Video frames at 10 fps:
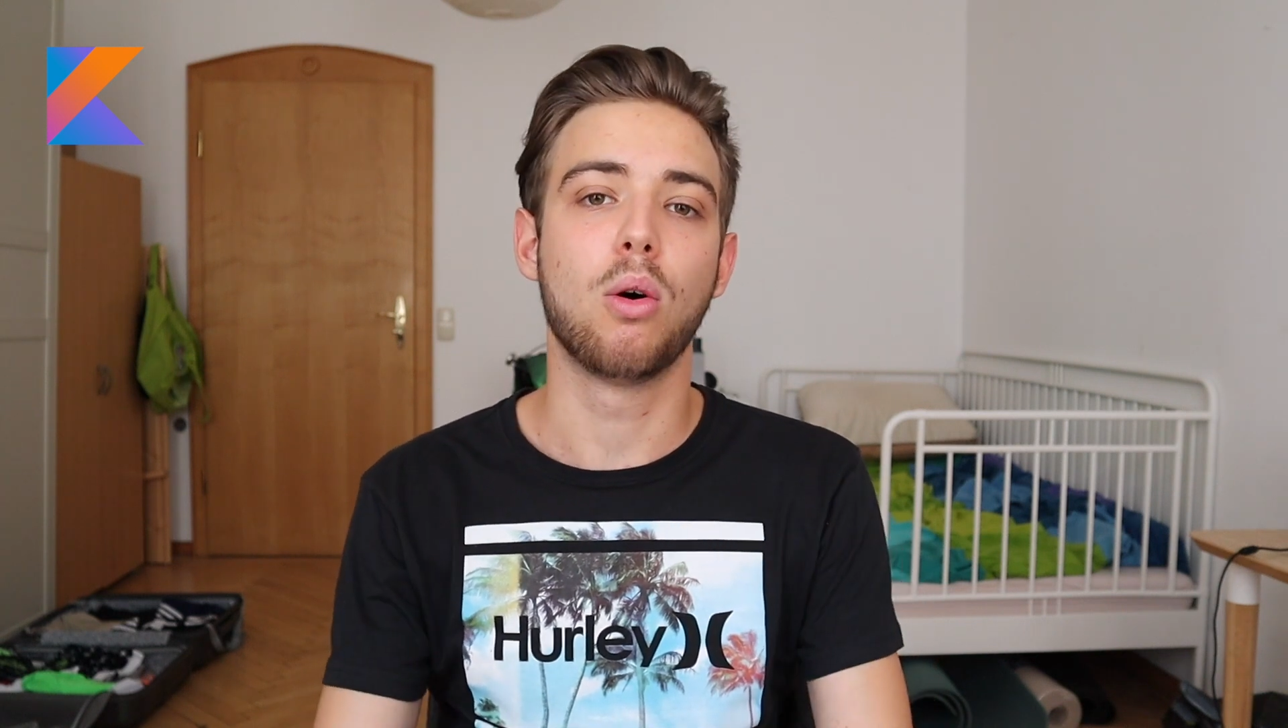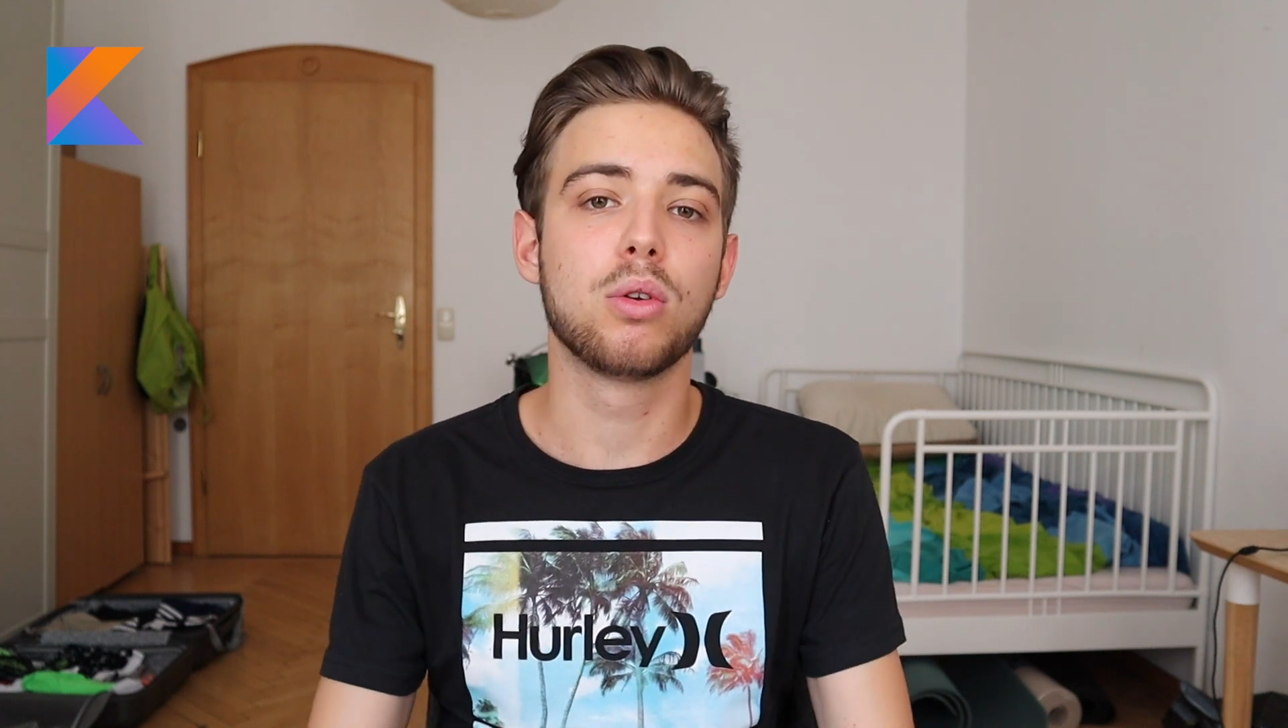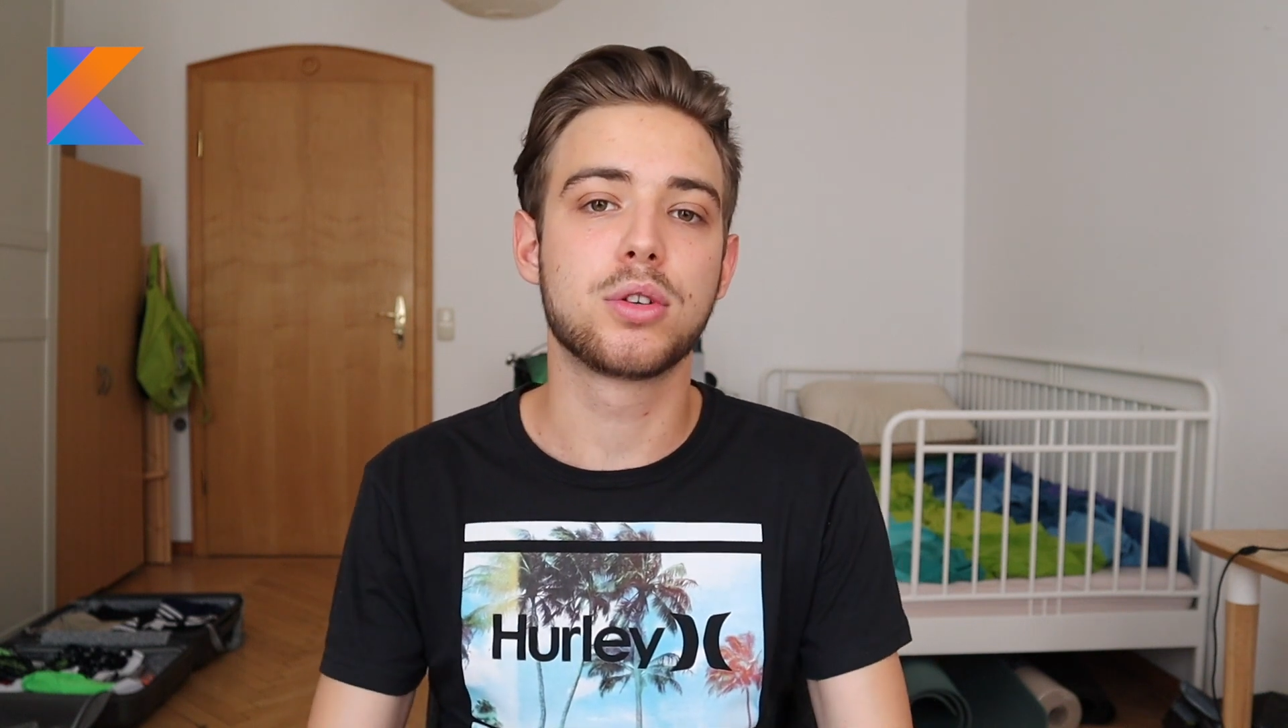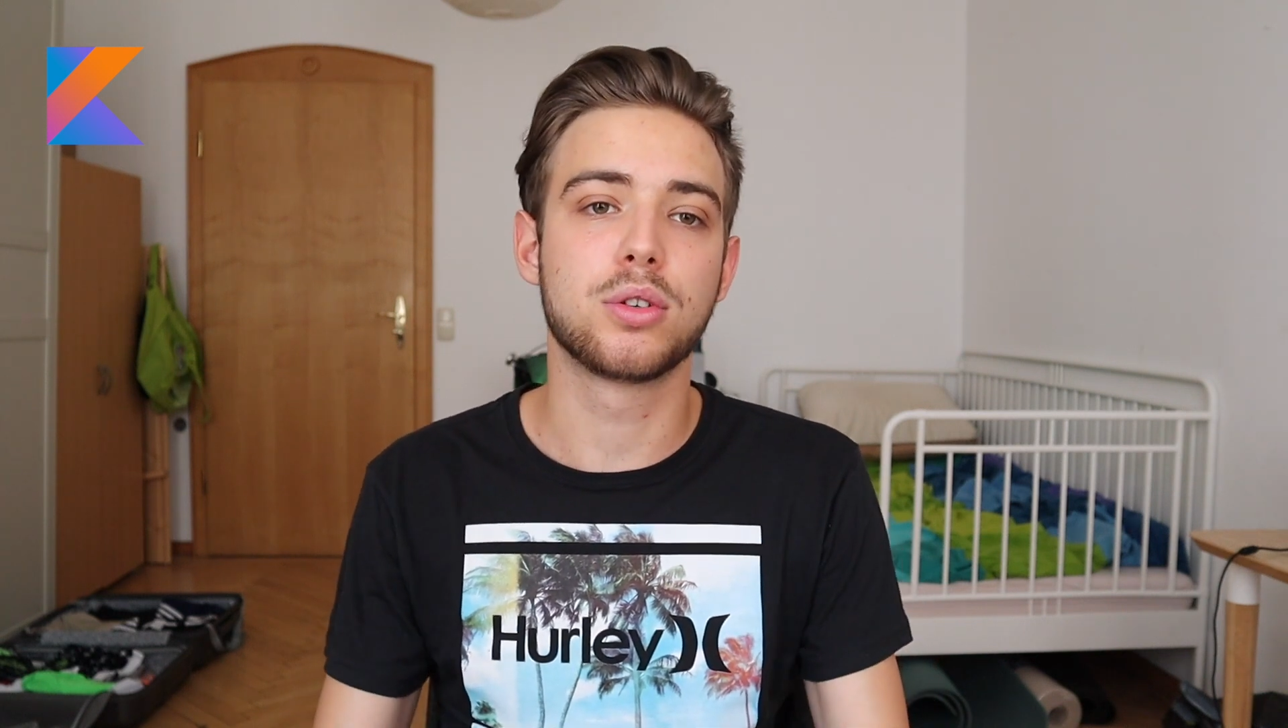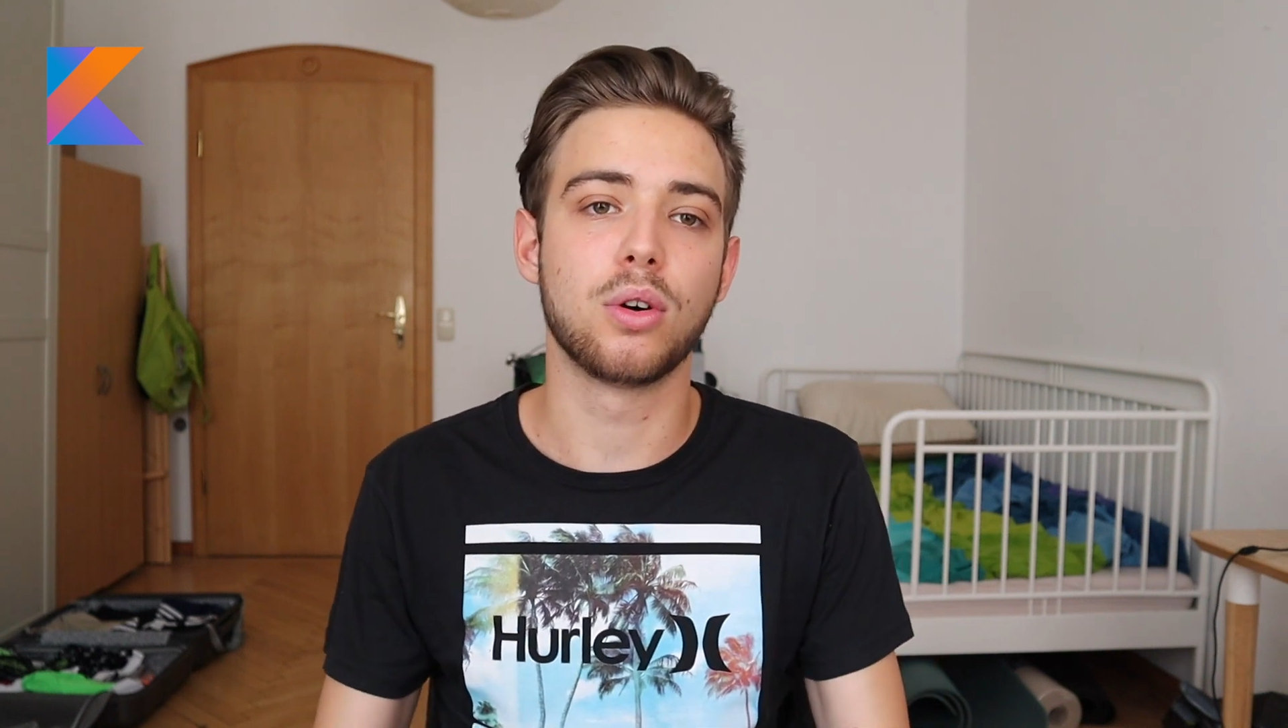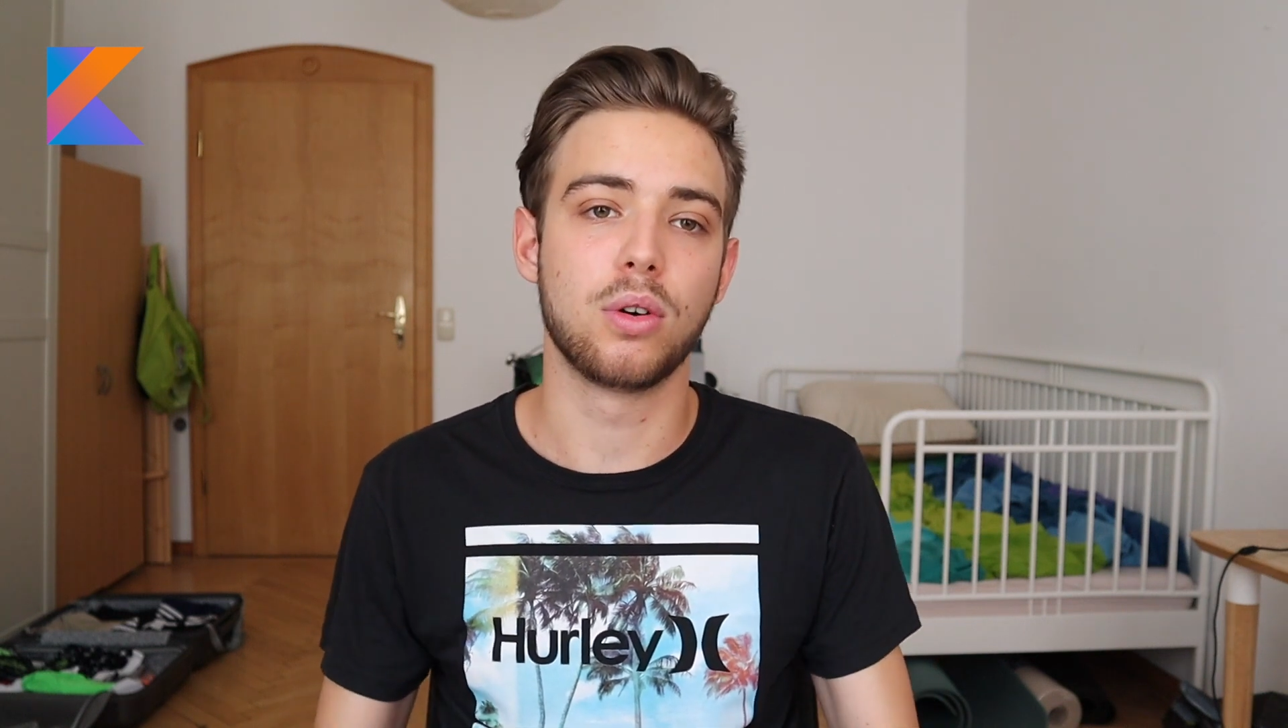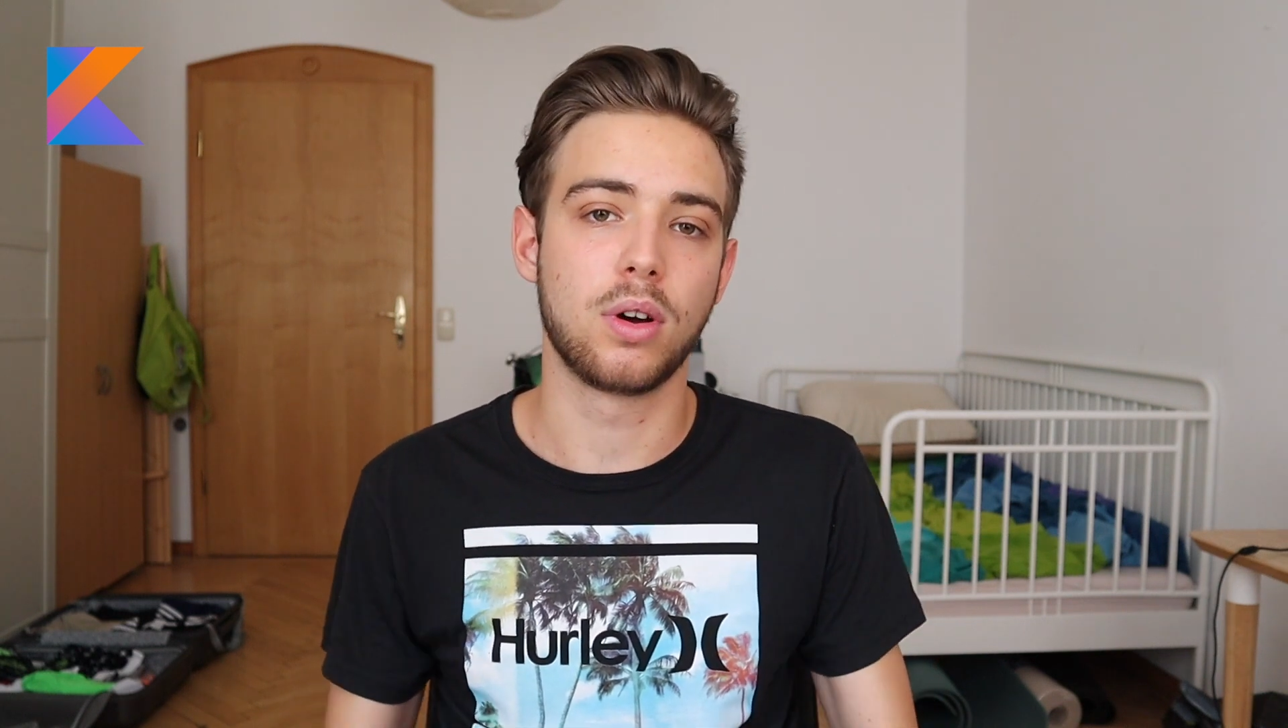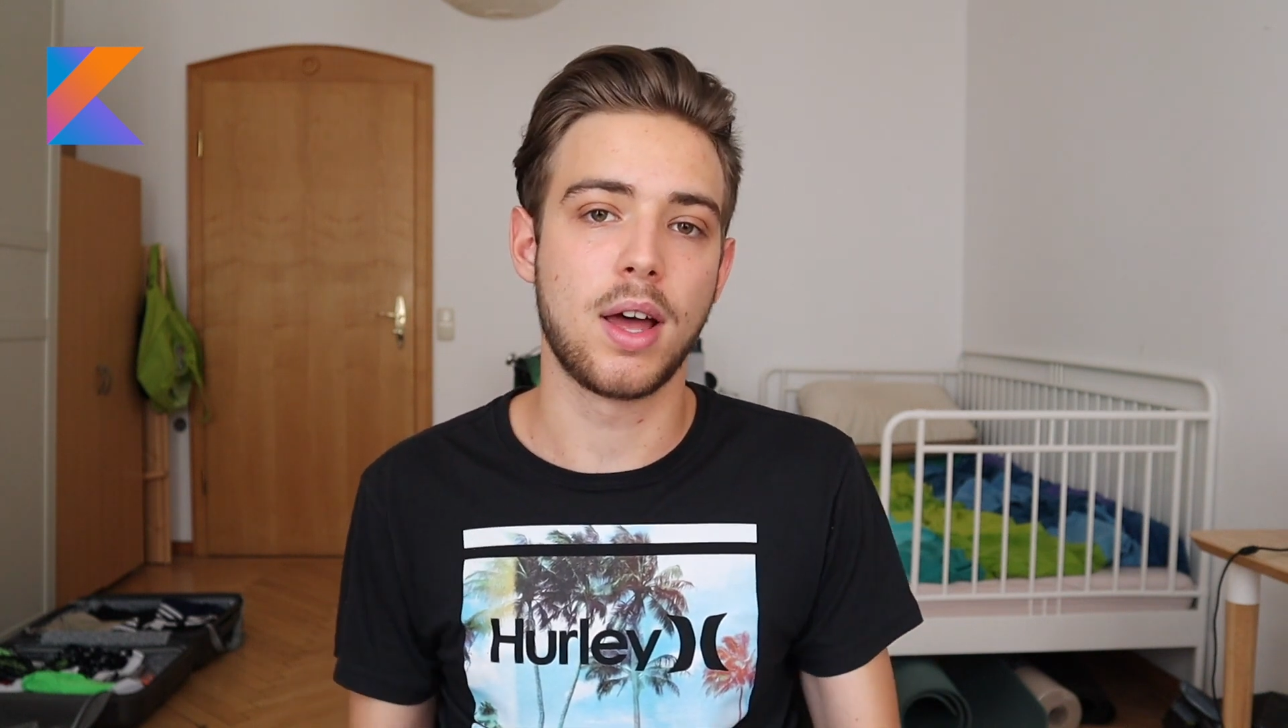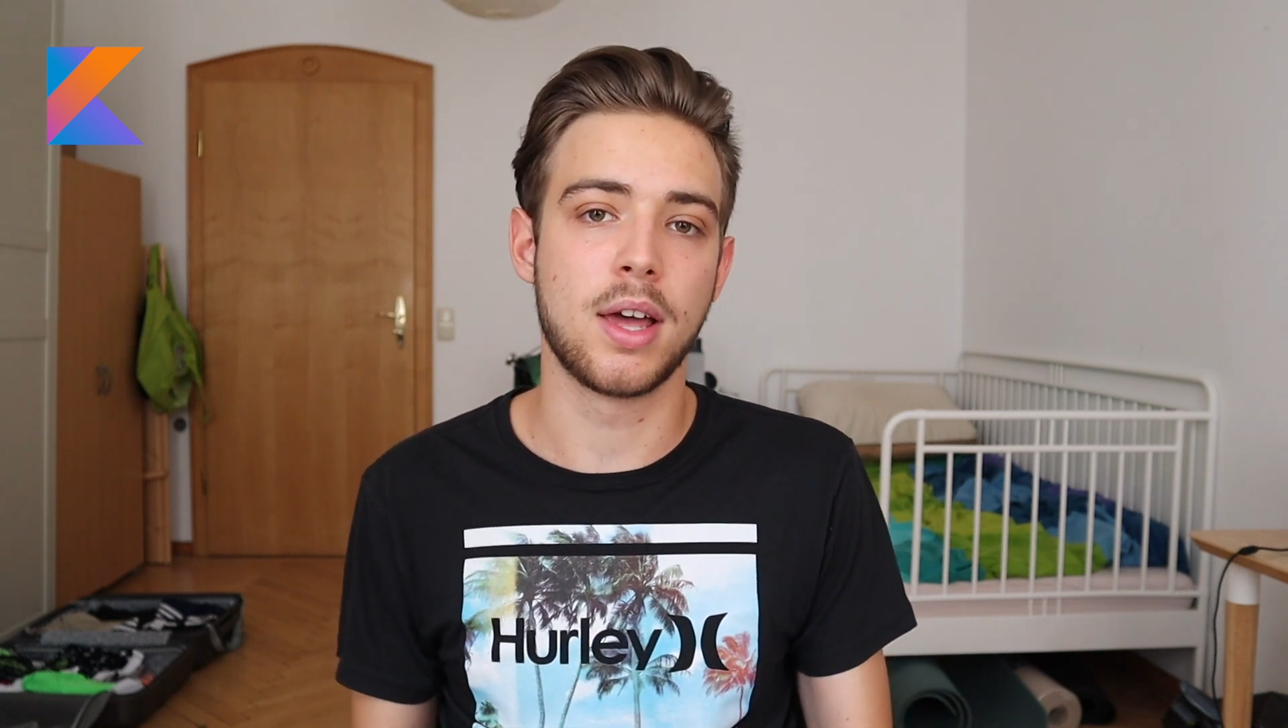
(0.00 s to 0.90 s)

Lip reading: also,